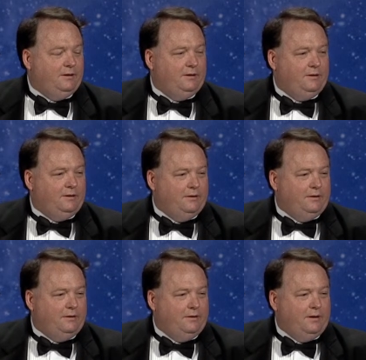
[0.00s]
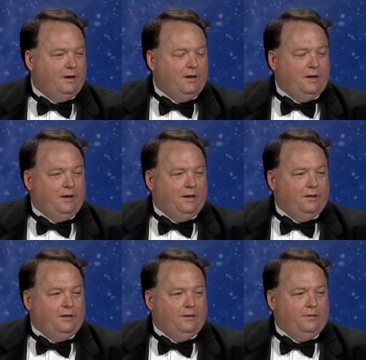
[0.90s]

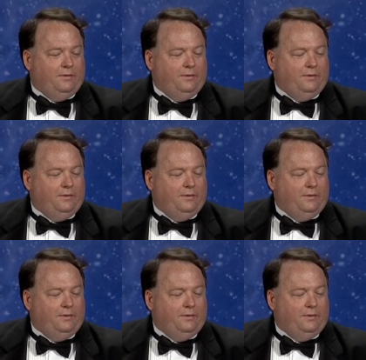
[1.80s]
(no one is talking)